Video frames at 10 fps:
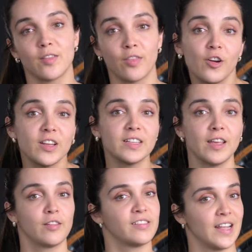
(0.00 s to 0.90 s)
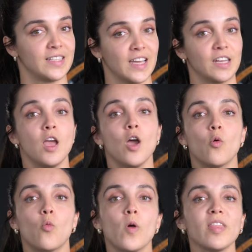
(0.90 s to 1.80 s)
30 teeth chainset
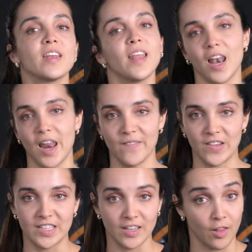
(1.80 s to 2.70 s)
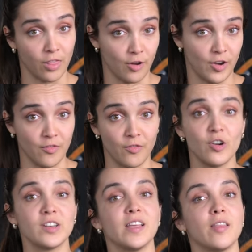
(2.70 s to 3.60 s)
with an 11 till
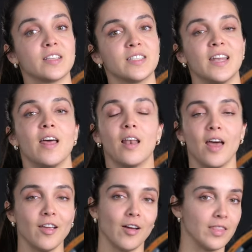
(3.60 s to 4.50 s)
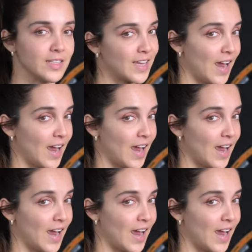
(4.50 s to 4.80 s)
34 teeth cassette, like on this